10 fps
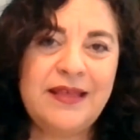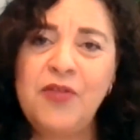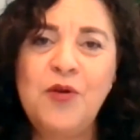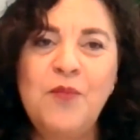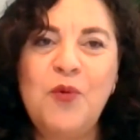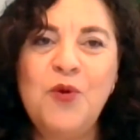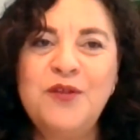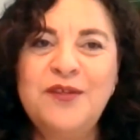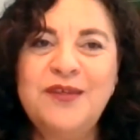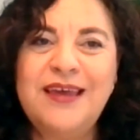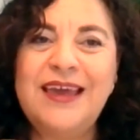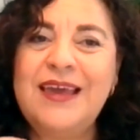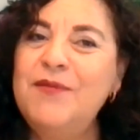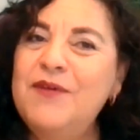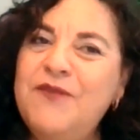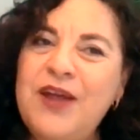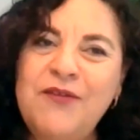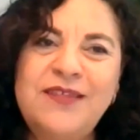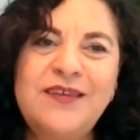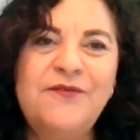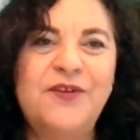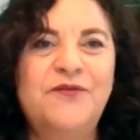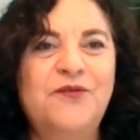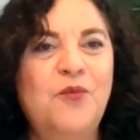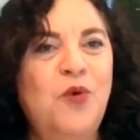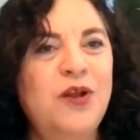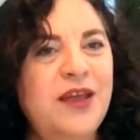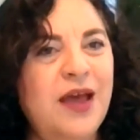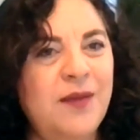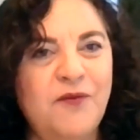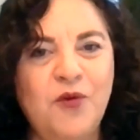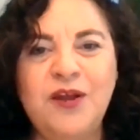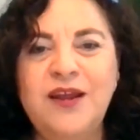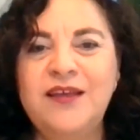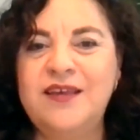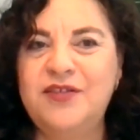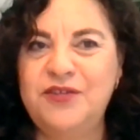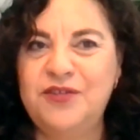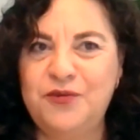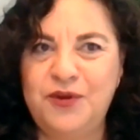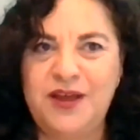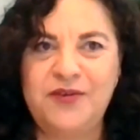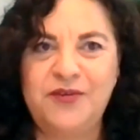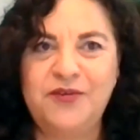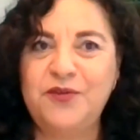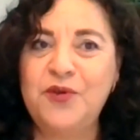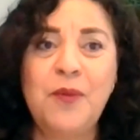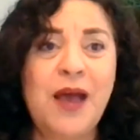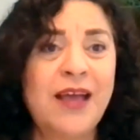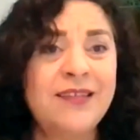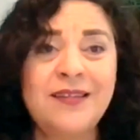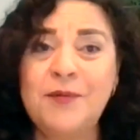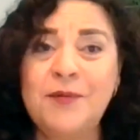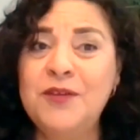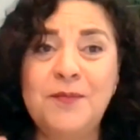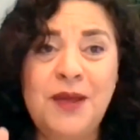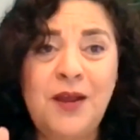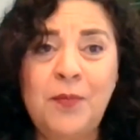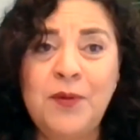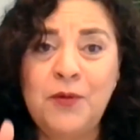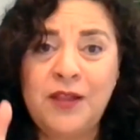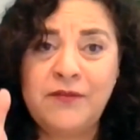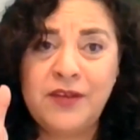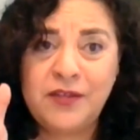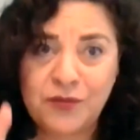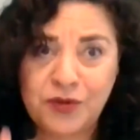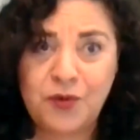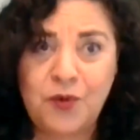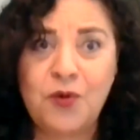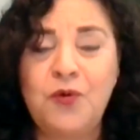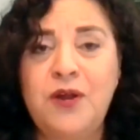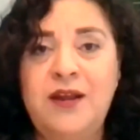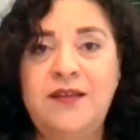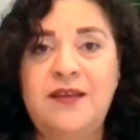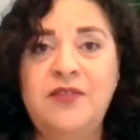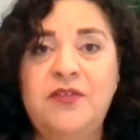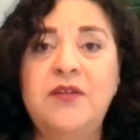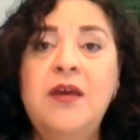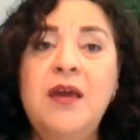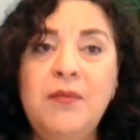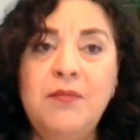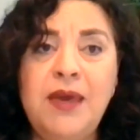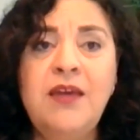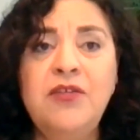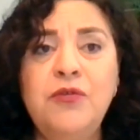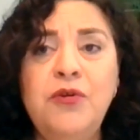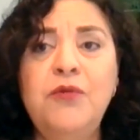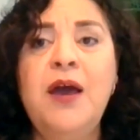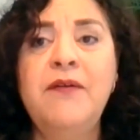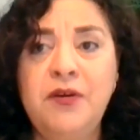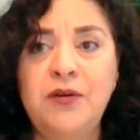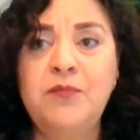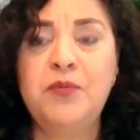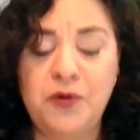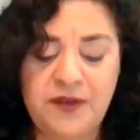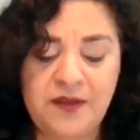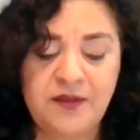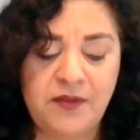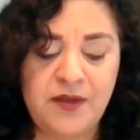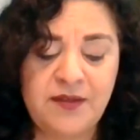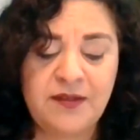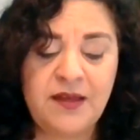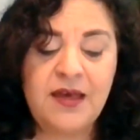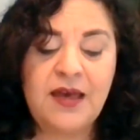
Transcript: other boards, it can be very different from one type of organization to another. So their past experience may not be relevant to your organization. Make sure you have a good process on this.